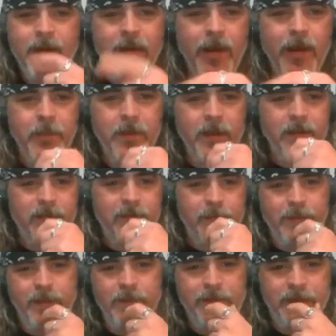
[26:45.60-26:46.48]
I'll be honest
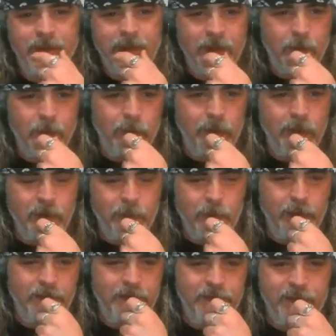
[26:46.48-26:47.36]
with you, Cingeto. One of the
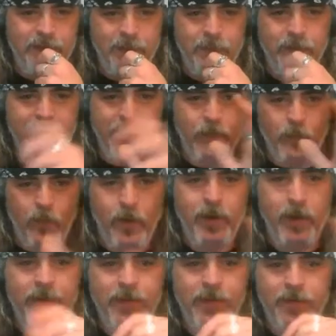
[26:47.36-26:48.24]
reasons I really
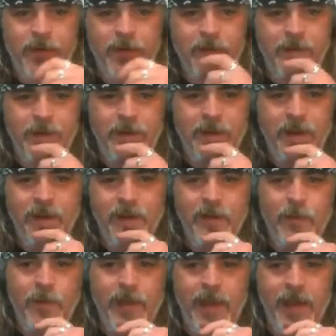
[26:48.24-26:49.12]
wanted to talk to you, and I
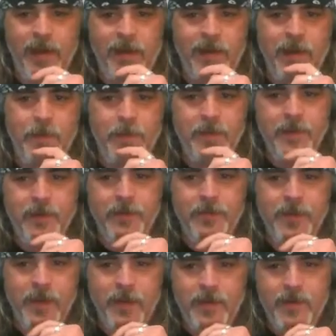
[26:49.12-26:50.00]
know we had a
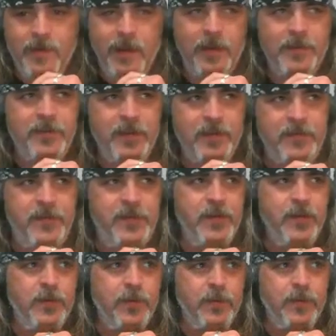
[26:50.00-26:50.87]

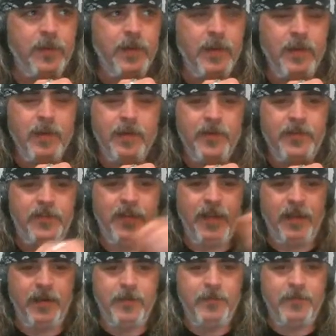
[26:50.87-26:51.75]
few.
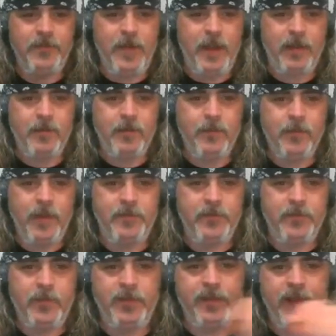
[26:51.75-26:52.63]
Shit, fuck. We'll
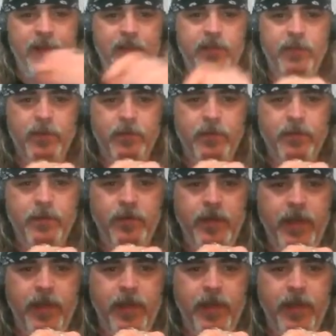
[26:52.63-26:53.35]
have to reschedule. Okay.